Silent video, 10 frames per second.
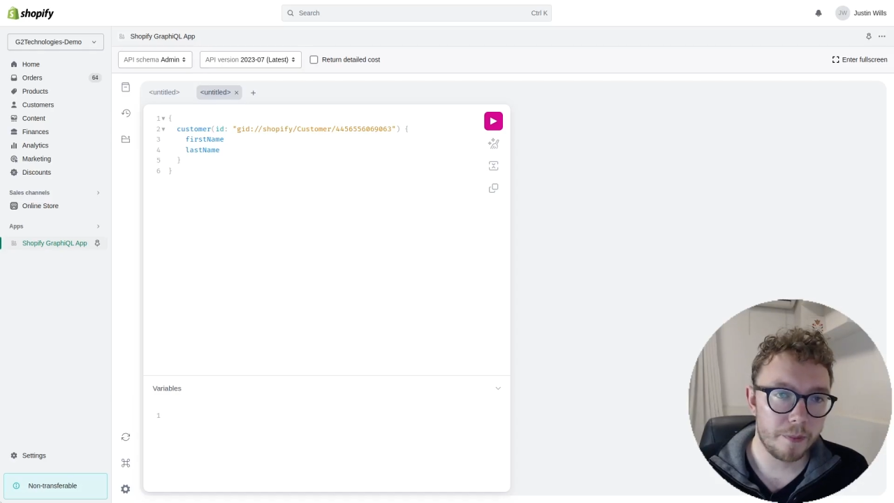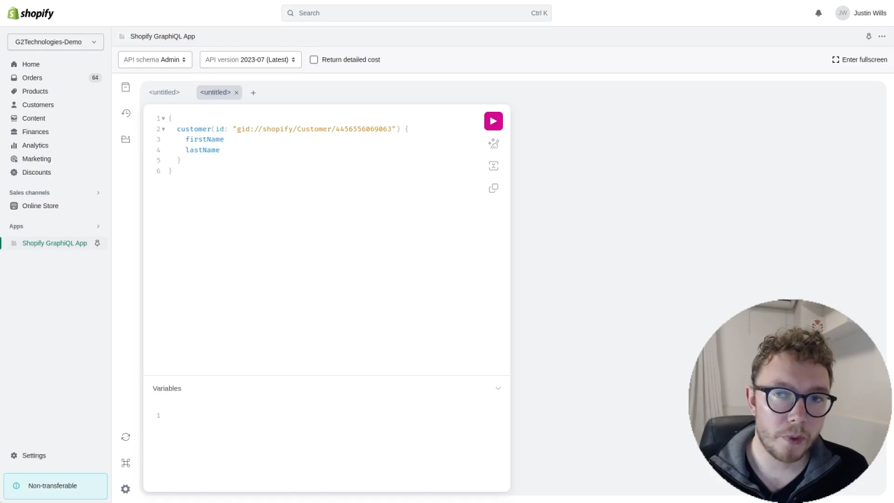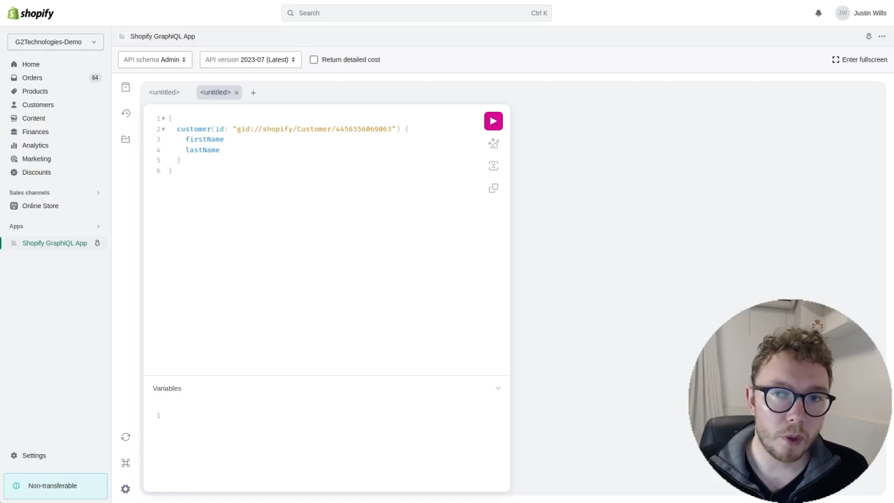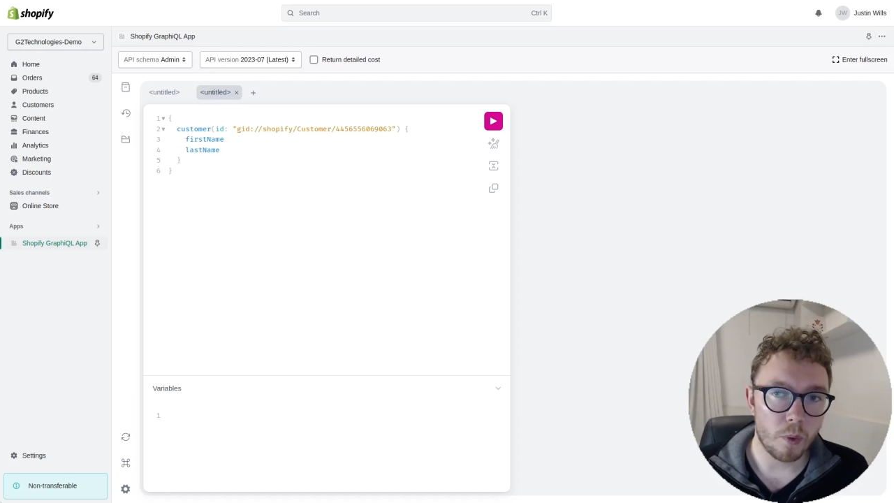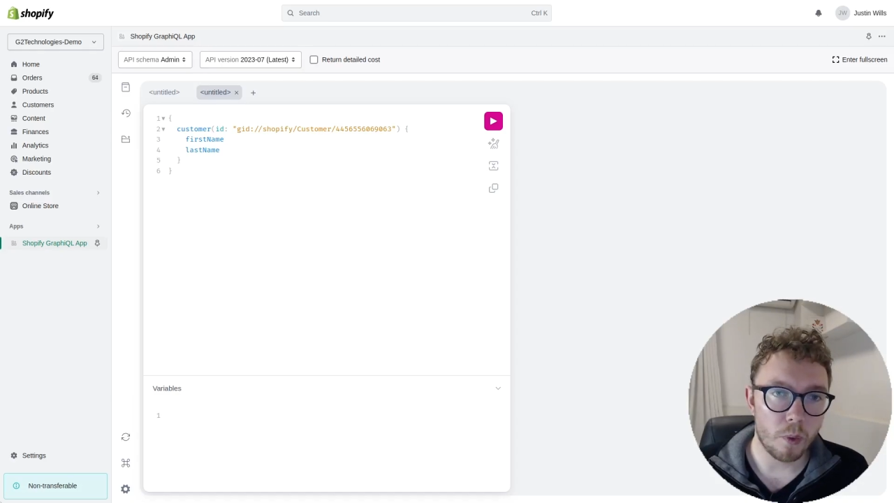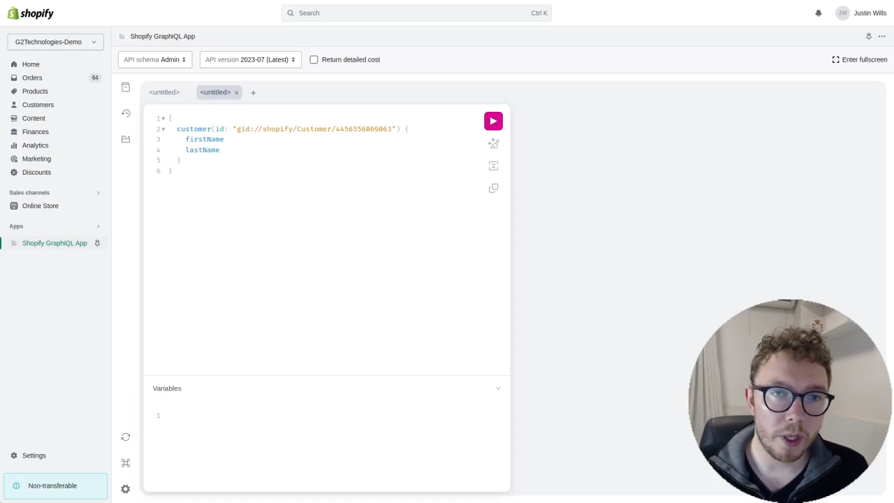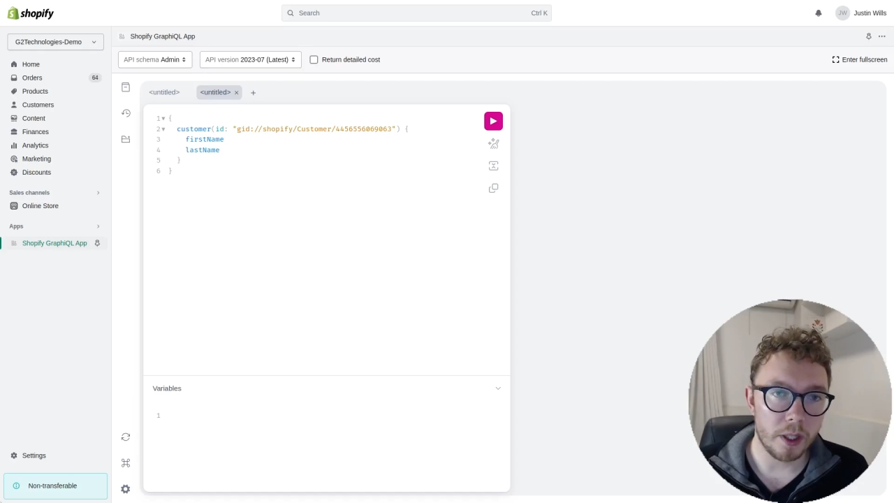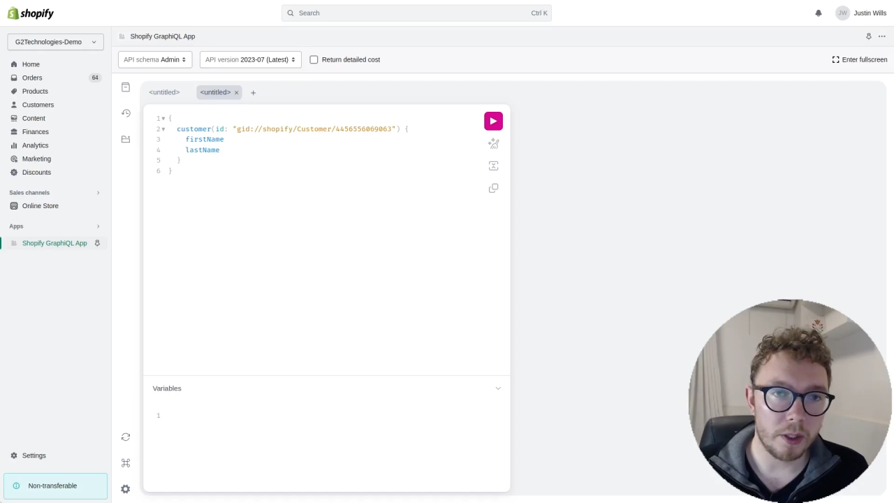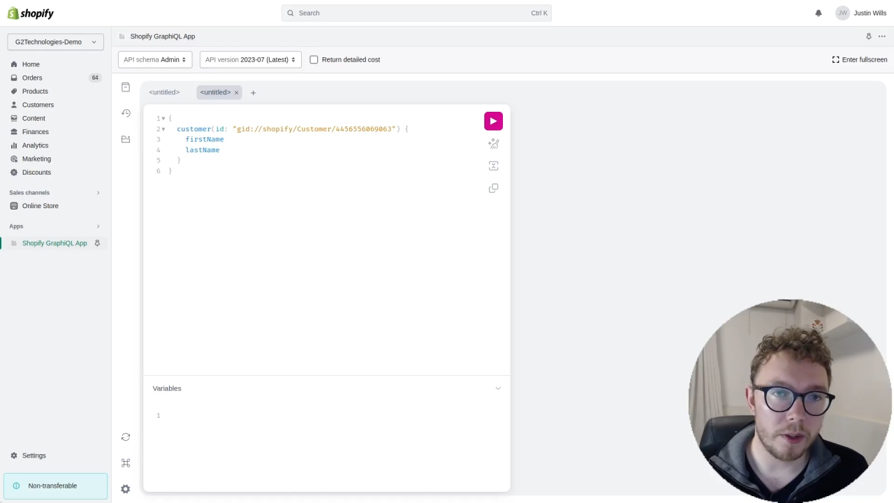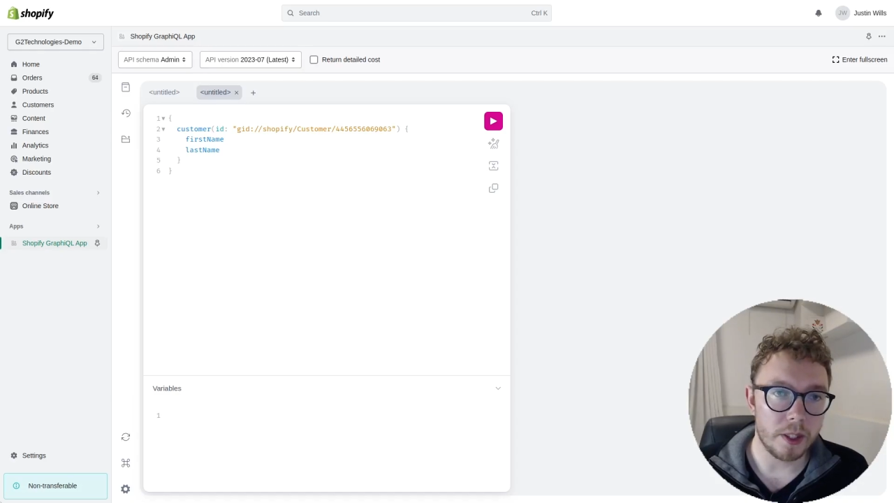where
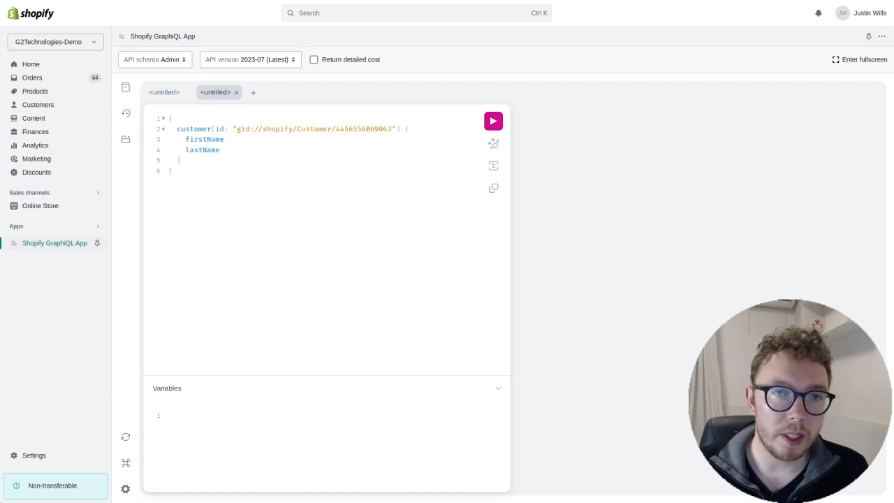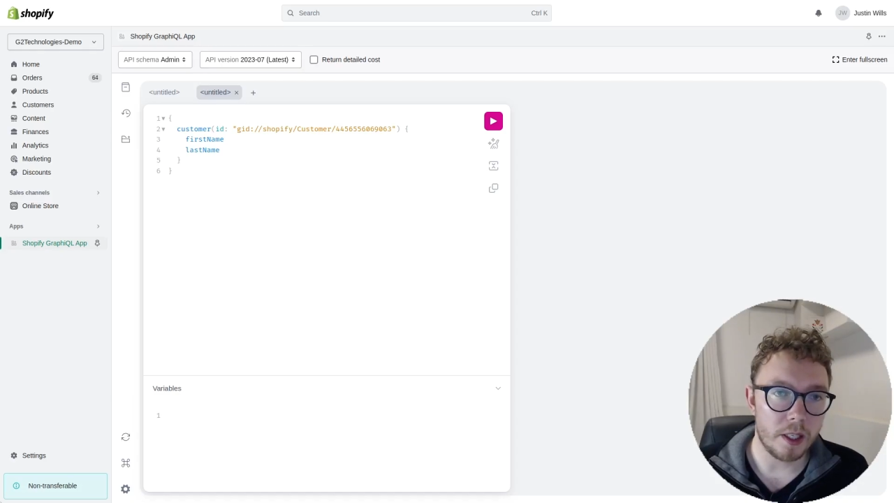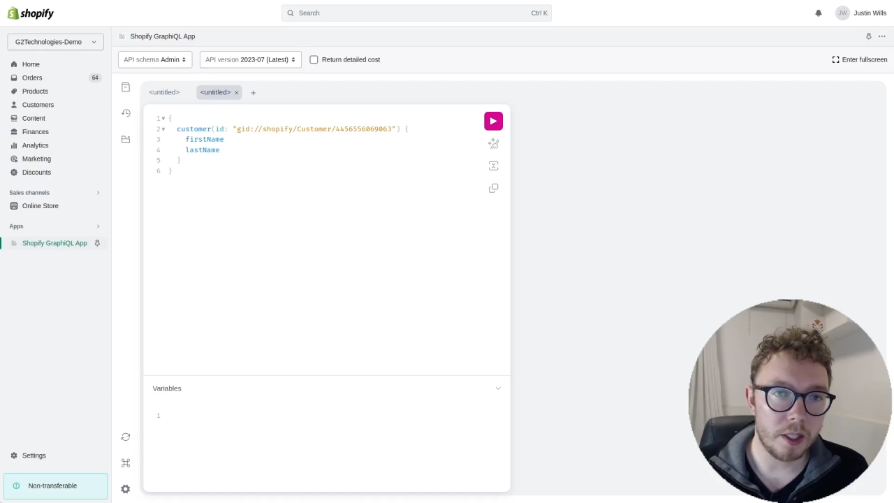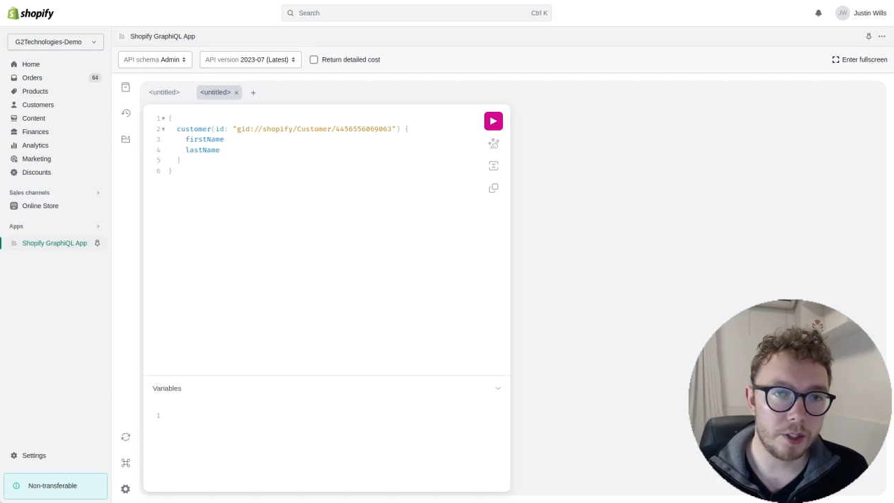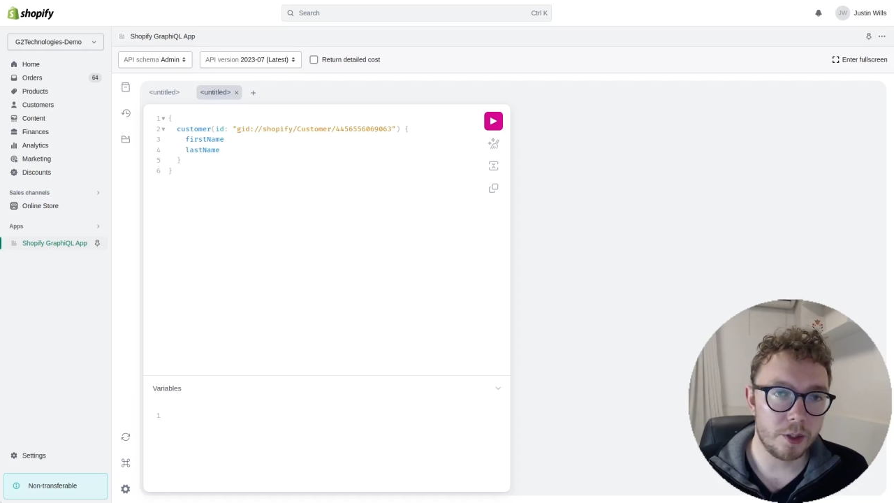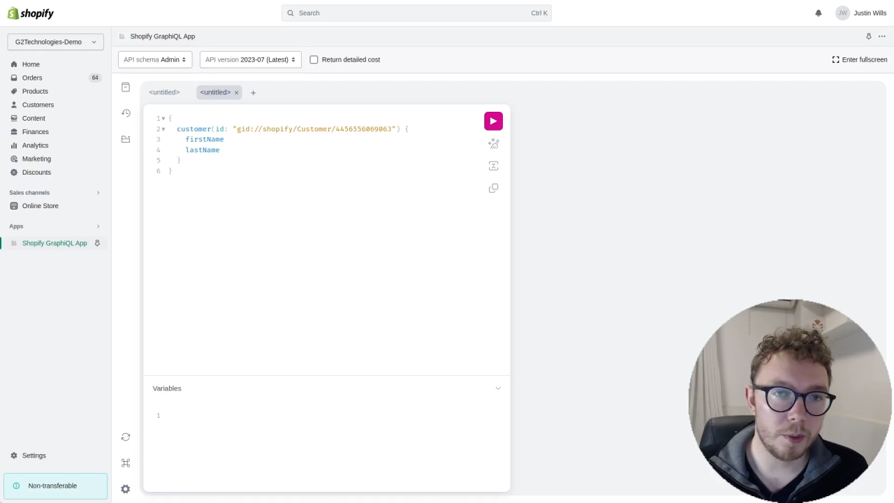the customer